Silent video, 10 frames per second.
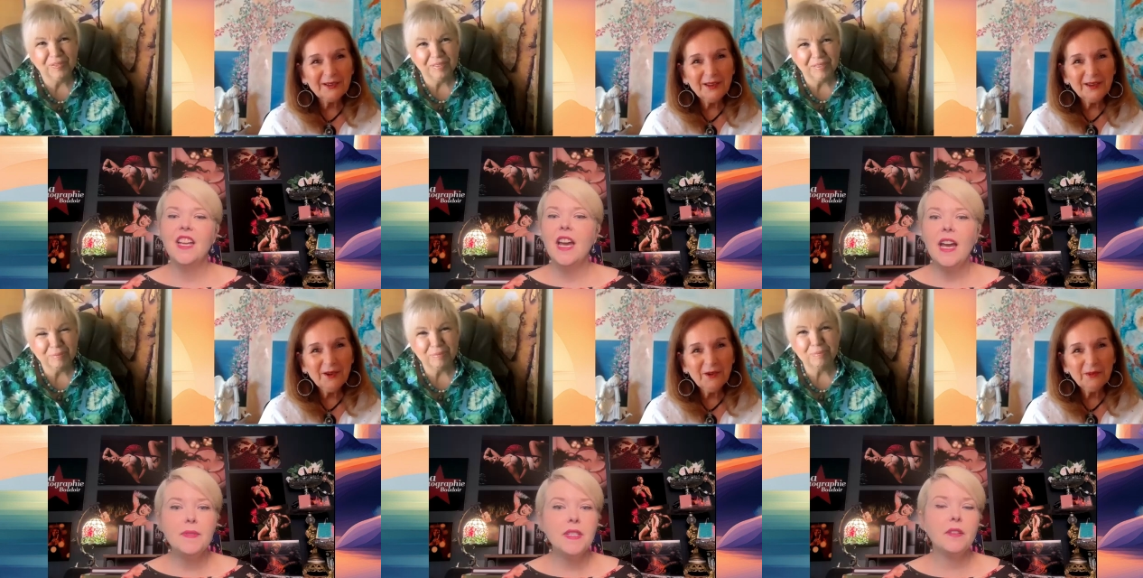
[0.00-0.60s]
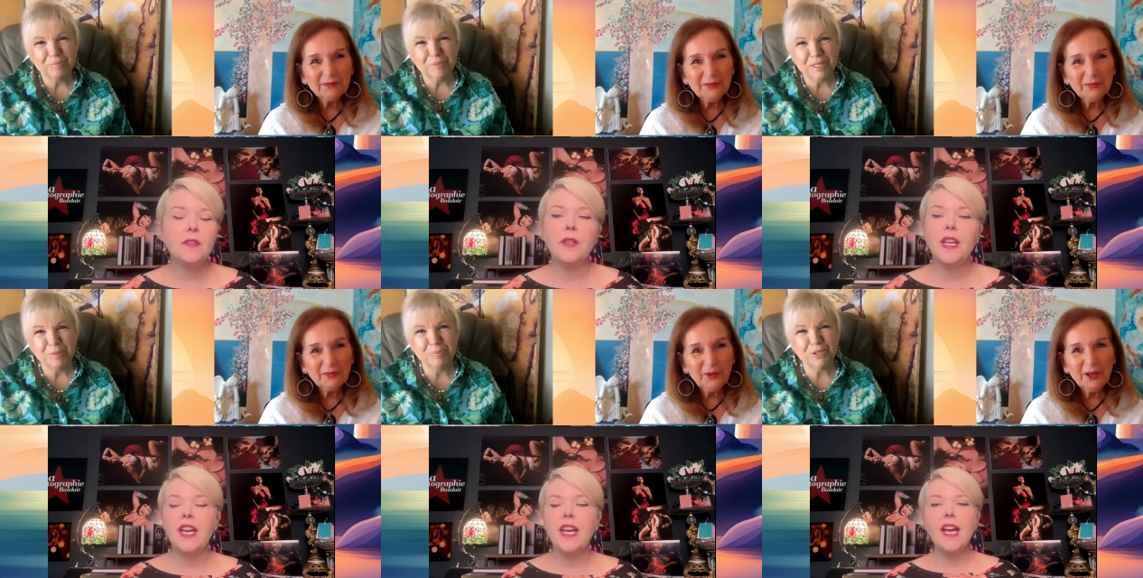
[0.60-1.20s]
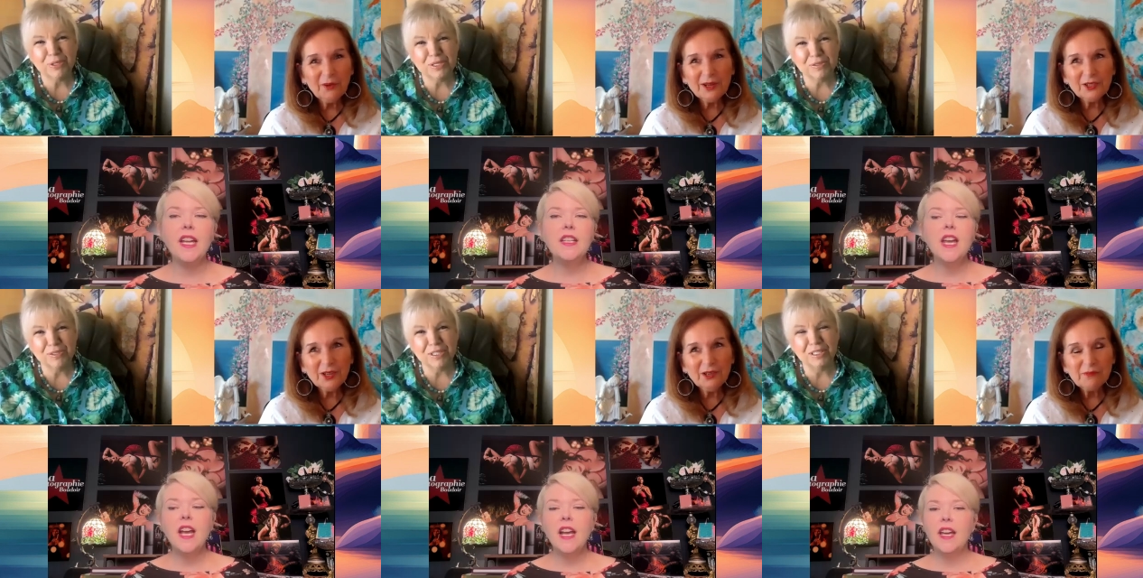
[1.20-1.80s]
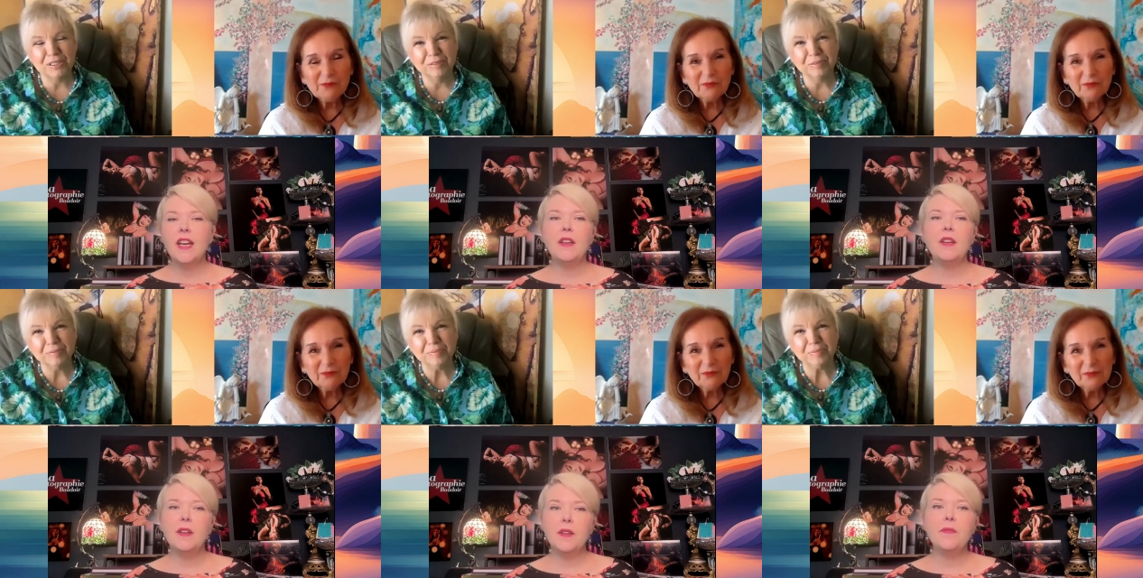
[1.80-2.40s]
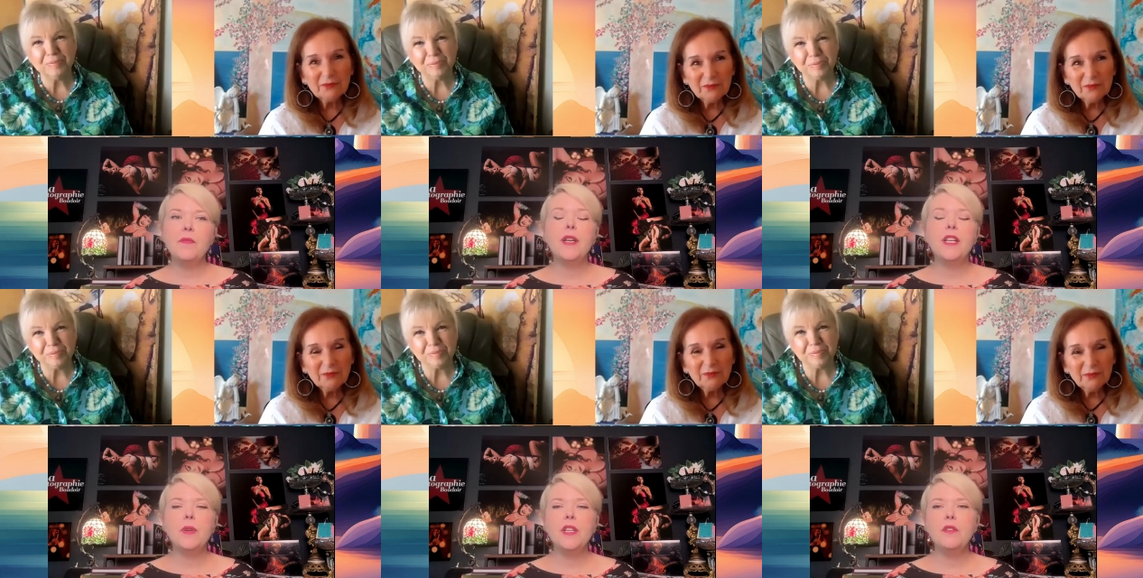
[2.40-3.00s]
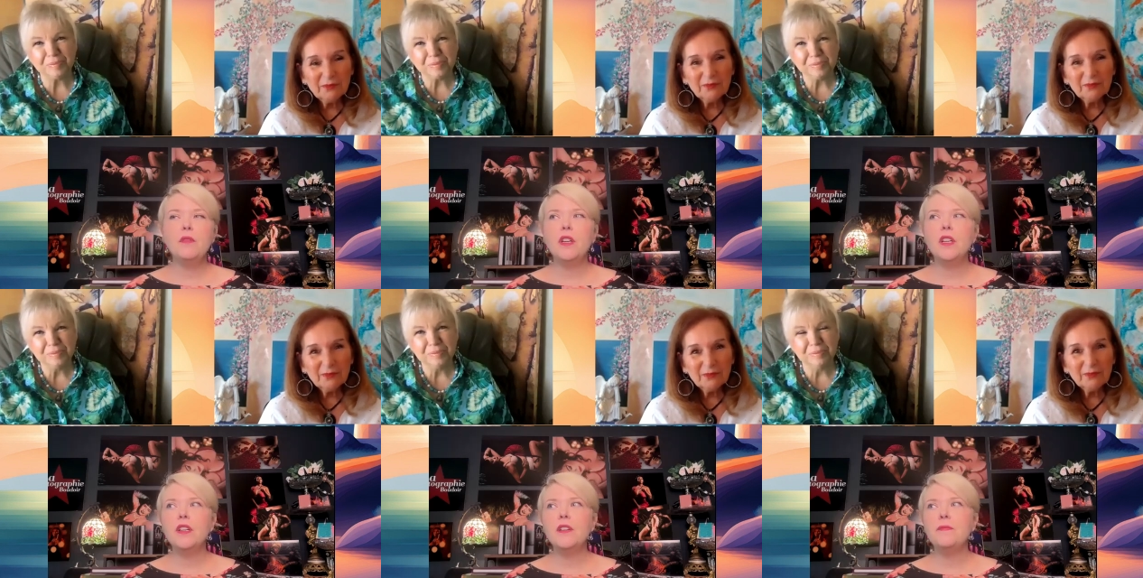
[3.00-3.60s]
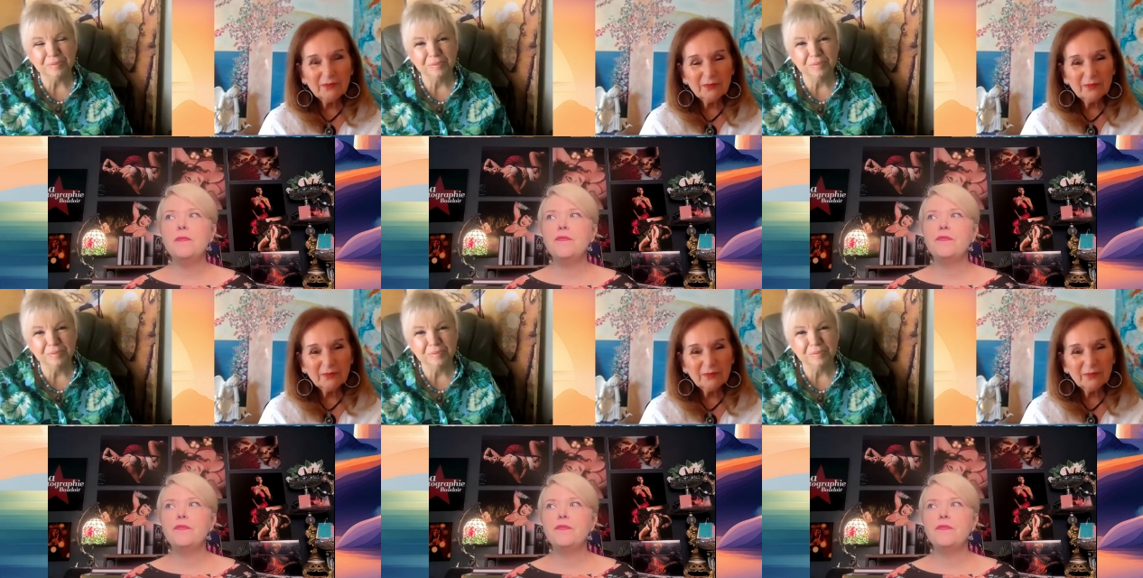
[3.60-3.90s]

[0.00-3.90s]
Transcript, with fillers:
Speaker 1: Absolutely. And when when you learn